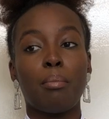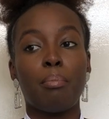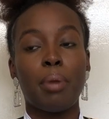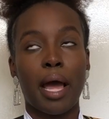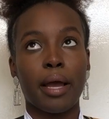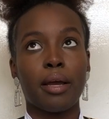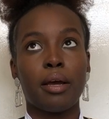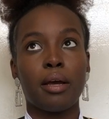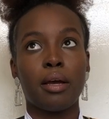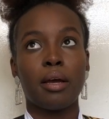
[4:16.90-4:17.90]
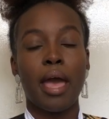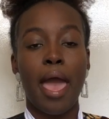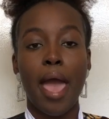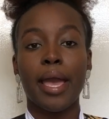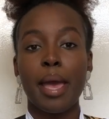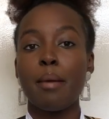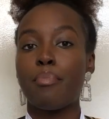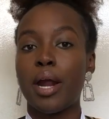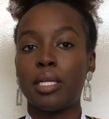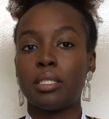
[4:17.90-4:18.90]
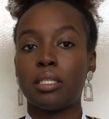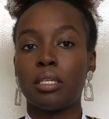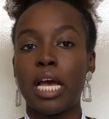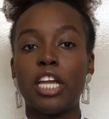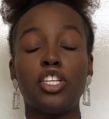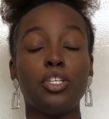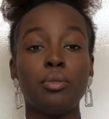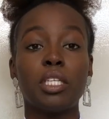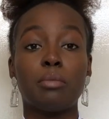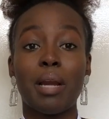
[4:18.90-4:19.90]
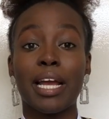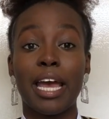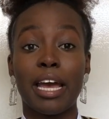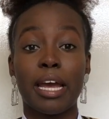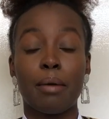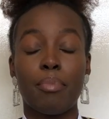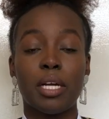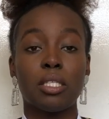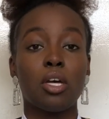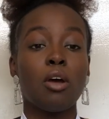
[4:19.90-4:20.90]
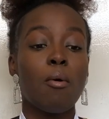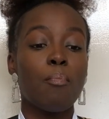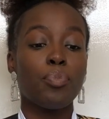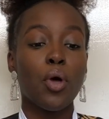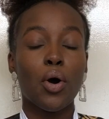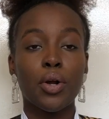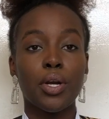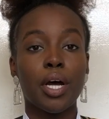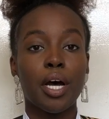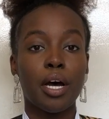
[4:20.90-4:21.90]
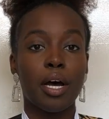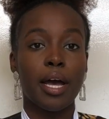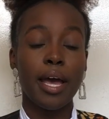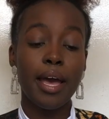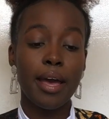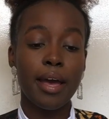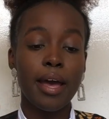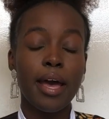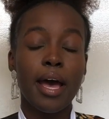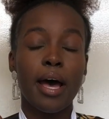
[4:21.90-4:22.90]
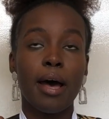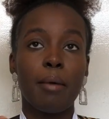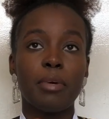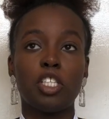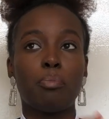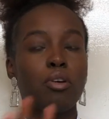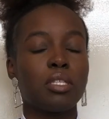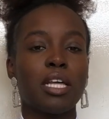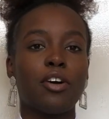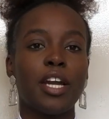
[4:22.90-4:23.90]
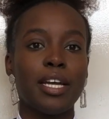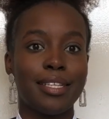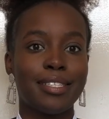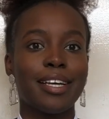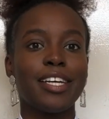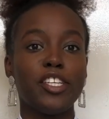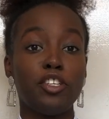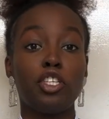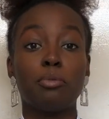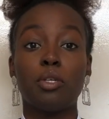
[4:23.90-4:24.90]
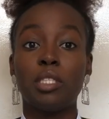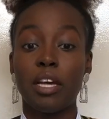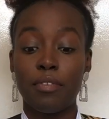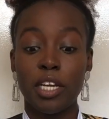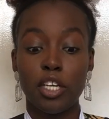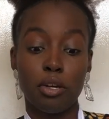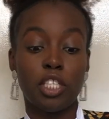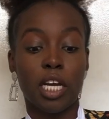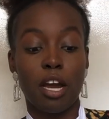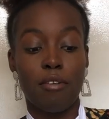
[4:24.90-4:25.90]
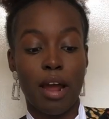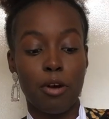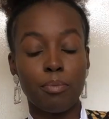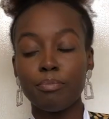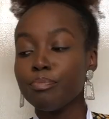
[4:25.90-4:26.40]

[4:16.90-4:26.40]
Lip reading: black hair care brands and uses black hair care brands on her hair, and she posts that on her Insta and YouTube, so definitely go check her out.